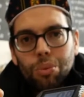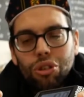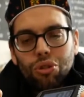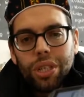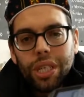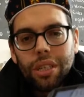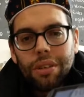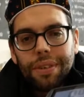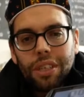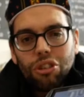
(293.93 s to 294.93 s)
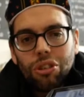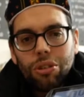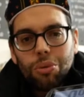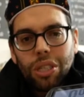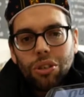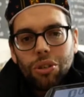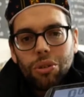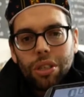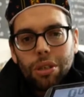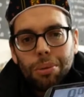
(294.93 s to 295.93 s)
which really are your functions when you're
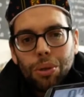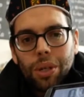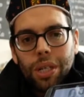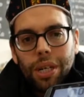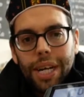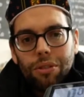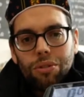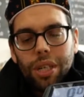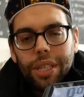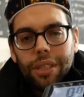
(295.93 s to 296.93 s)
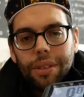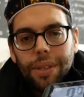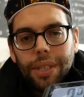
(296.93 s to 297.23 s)
using the computer out riding.